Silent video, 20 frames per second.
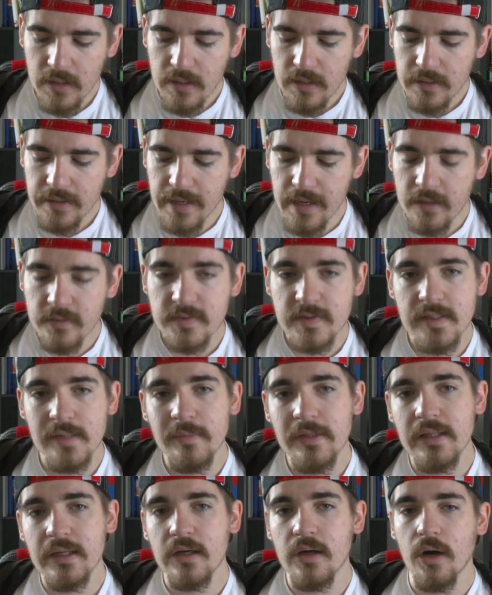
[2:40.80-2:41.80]
Now, some
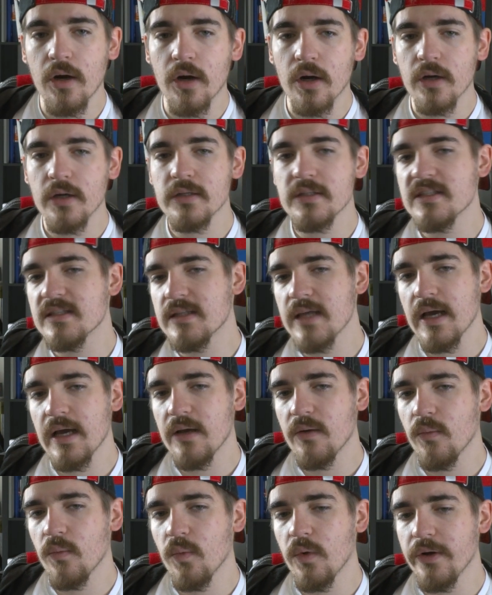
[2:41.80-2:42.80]
of the cards
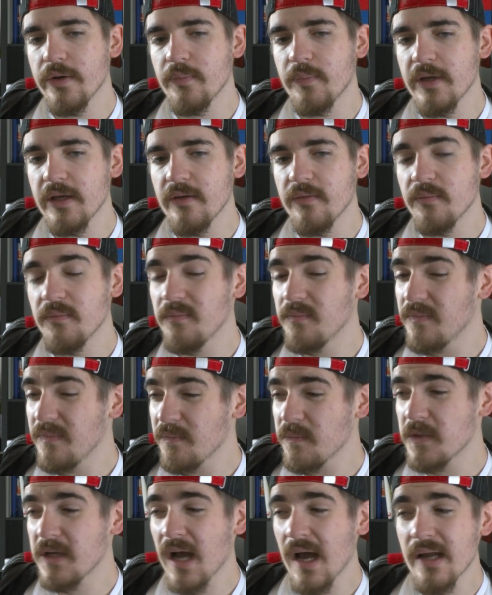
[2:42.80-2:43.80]
that would be
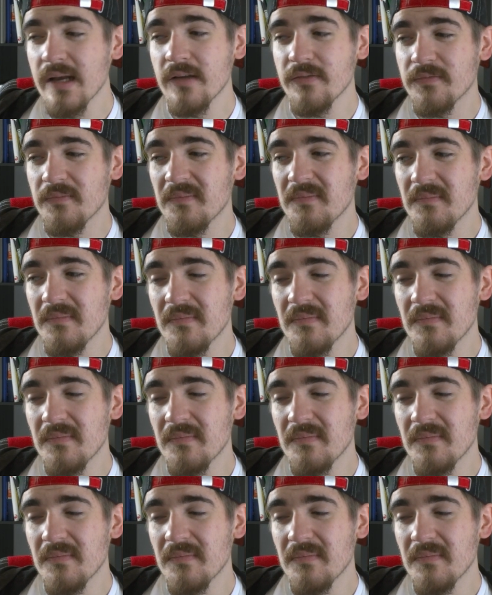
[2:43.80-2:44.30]
kind of